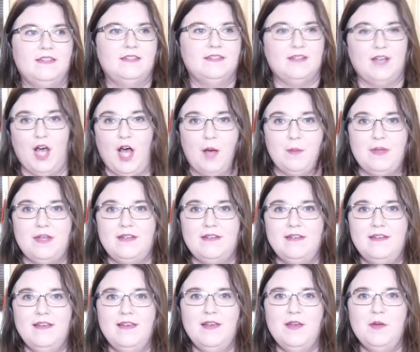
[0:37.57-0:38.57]

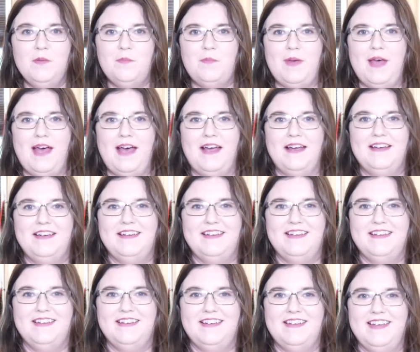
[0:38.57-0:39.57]
common back
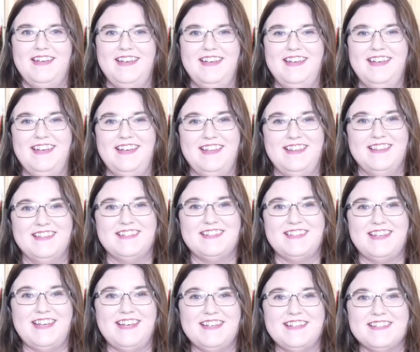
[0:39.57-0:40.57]
in the
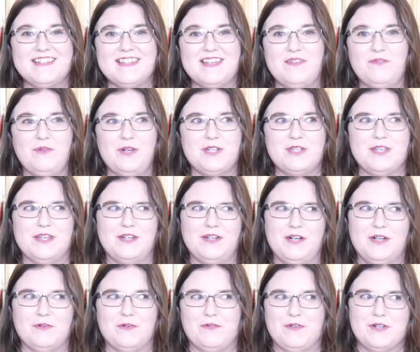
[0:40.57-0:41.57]
days in which they
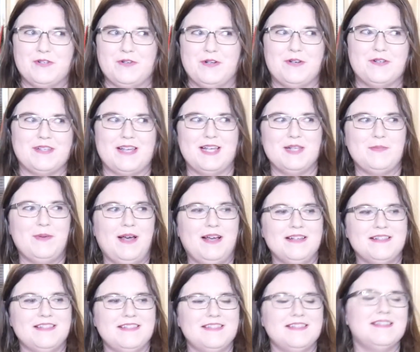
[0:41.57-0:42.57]
called refrigerators
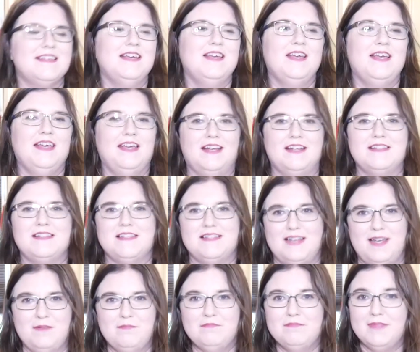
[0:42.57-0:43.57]
iceboxes, hence the
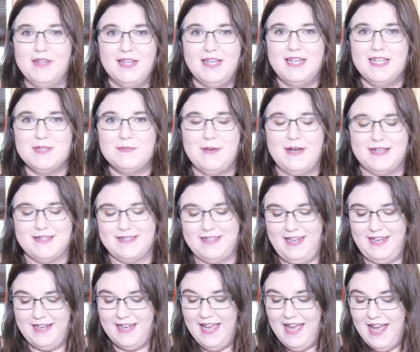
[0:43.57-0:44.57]
name icebox
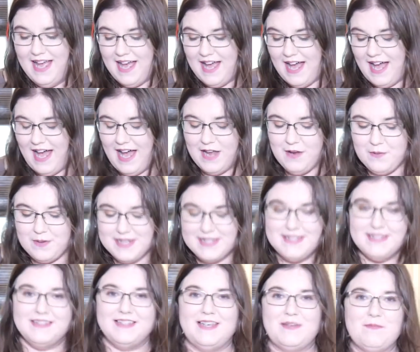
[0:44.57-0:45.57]
cake. I
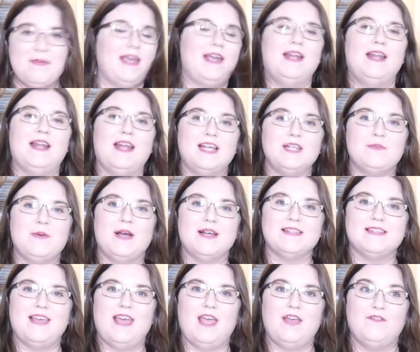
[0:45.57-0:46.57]
recently made an
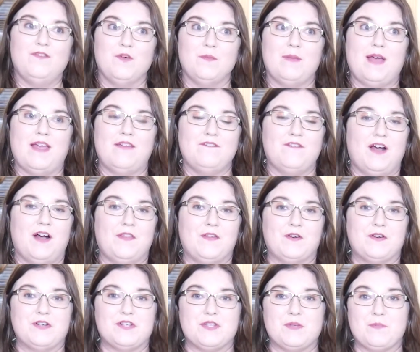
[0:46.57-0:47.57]
icebox cake for my
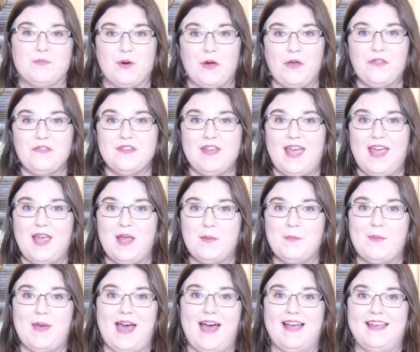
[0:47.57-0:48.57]
father's birthday
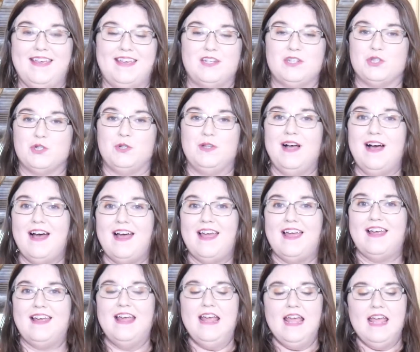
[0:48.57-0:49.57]
back in
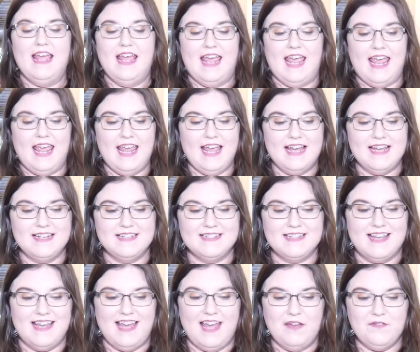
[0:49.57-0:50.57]
July, and
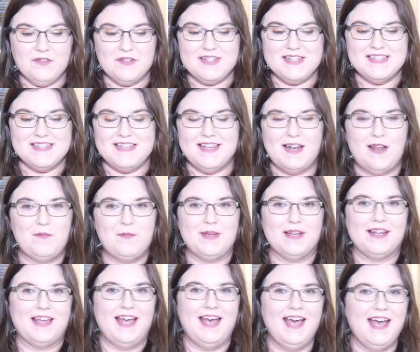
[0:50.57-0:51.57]
ever since then I've
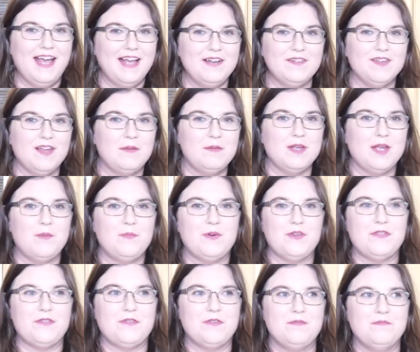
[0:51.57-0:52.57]
been kind of coming up
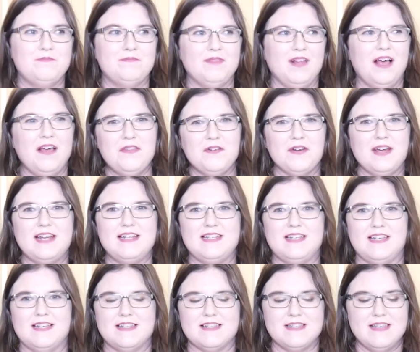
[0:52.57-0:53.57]
with other
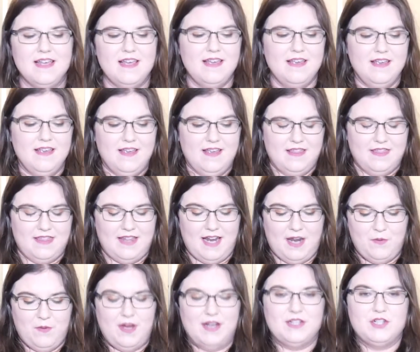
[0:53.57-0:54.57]
ideas that
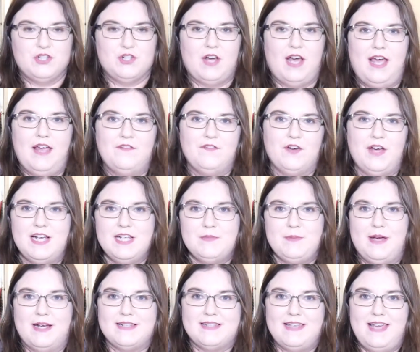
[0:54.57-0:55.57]
I want to try for
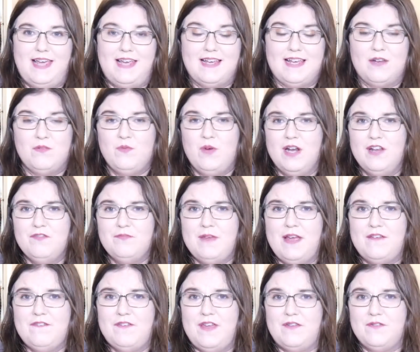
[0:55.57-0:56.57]
icebox cake. And one of
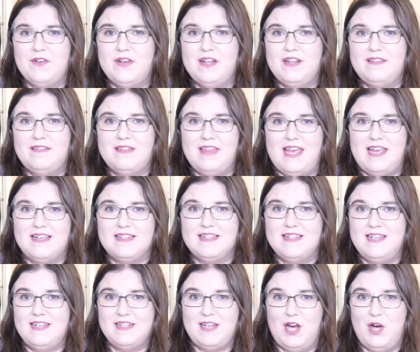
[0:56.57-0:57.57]
my favorite things in
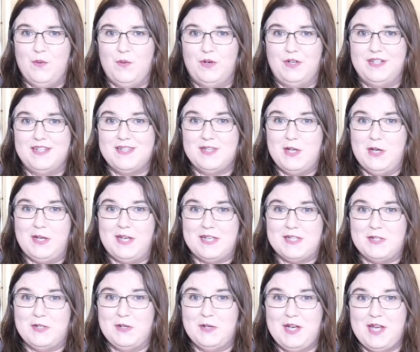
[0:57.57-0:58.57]
the entire world is cookies
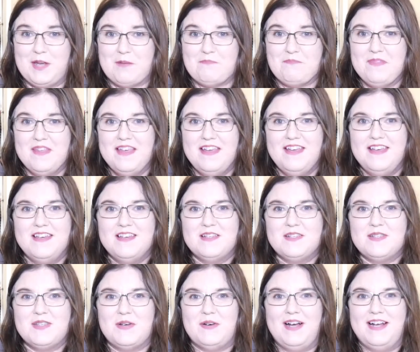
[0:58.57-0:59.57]
and cream.
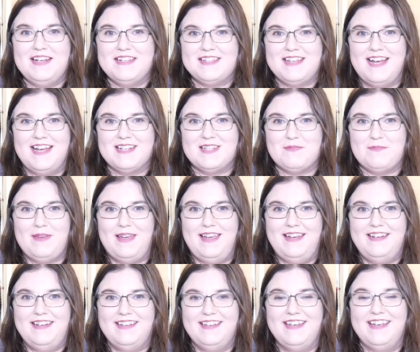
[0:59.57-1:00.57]
So I decided to
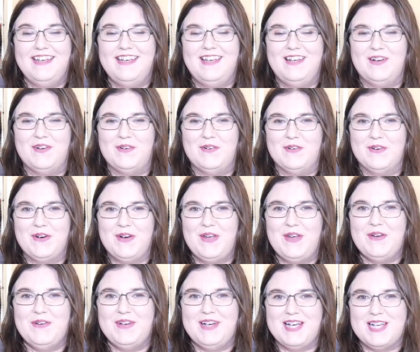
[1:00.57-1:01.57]
make an
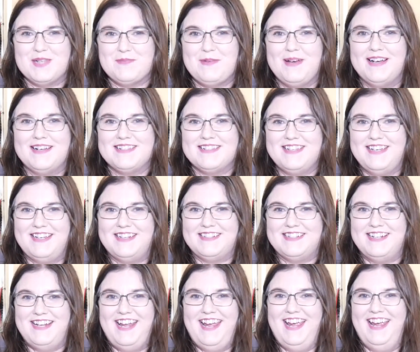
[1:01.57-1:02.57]
Oreo icebox cake
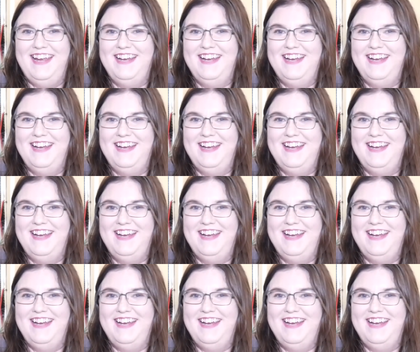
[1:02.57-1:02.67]
today.